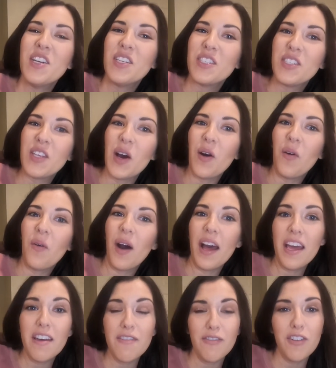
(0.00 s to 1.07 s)
So
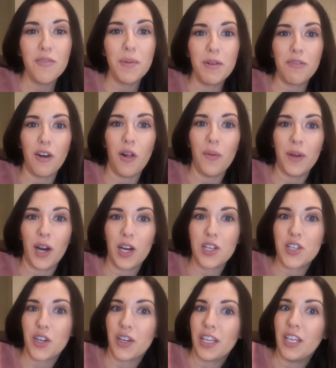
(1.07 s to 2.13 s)
if you've been following our
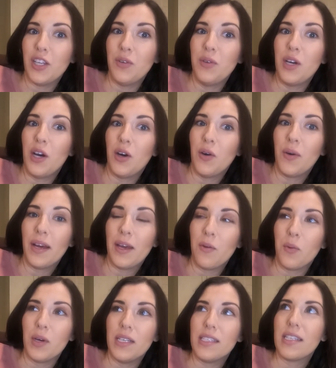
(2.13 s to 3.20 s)
journey, you know it
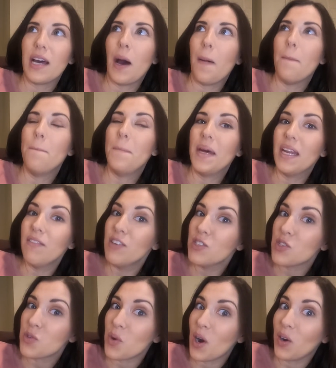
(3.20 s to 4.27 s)
was a bit of a
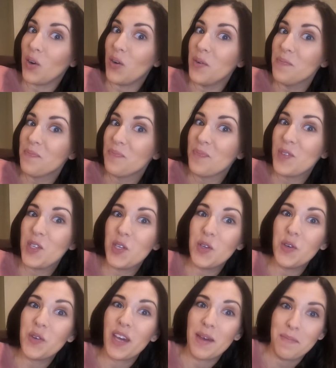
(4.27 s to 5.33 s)
struggle
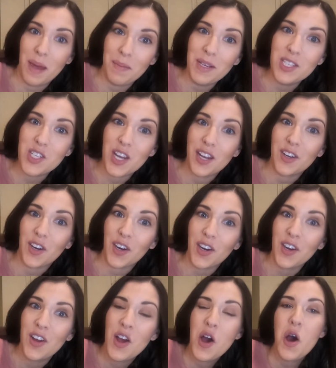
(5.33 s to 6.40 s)
to get baby's
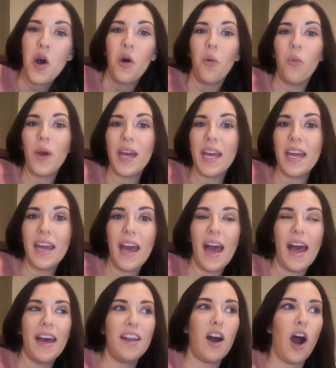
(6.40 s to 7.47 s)
gender. We
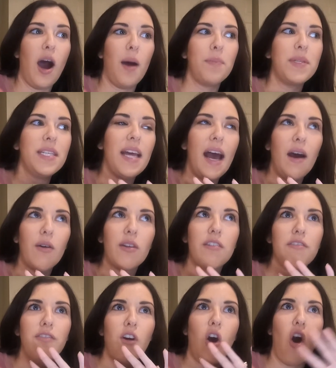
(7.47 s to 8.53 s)
had opted out
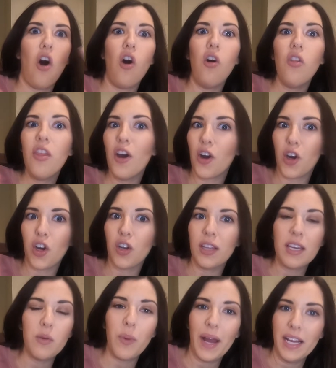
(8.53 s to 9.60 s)
of all the
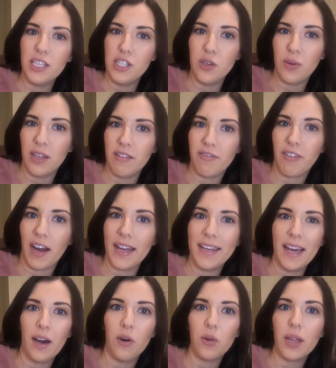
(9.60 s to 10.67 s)
early ways you can find
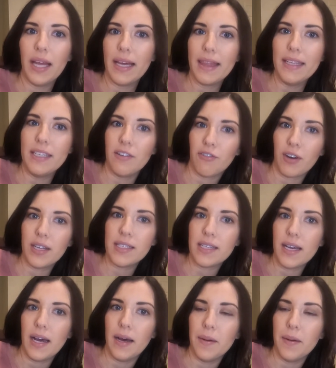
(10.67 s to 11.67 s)
out, like the different